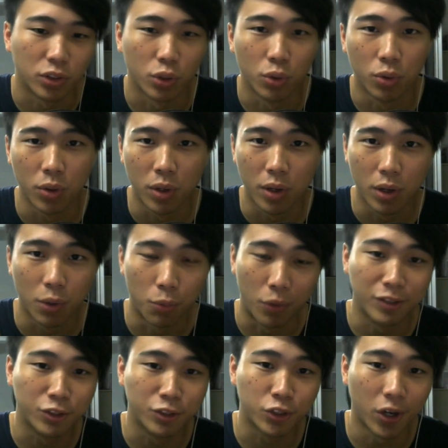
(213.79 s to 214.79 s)
So
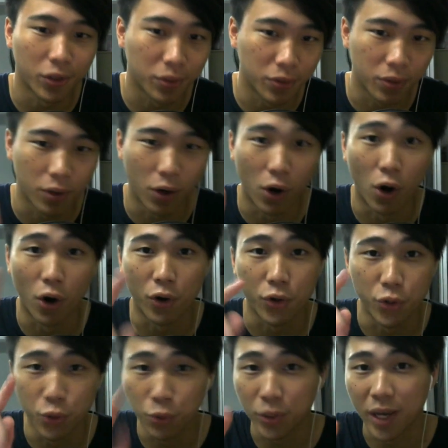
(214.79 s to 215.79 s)
one shot or
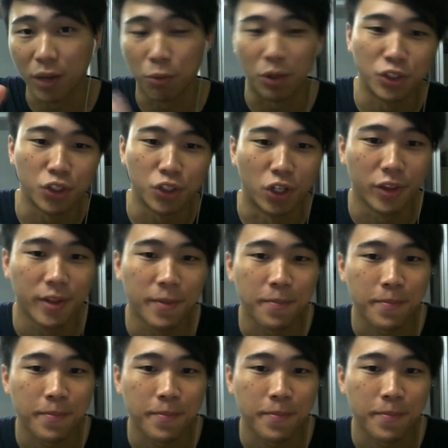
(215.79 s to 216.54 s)
you get one shot.